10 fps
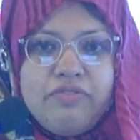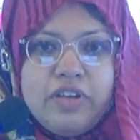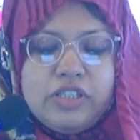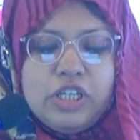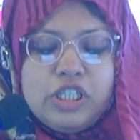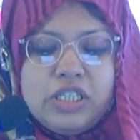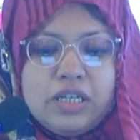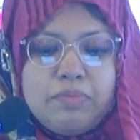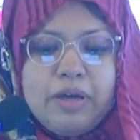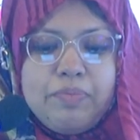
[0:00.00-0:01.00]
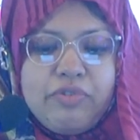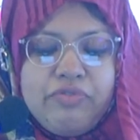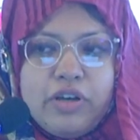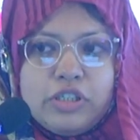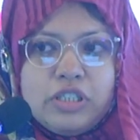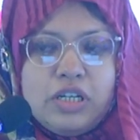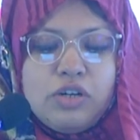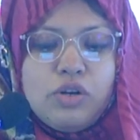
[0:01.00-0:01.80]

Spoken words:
physician by profession,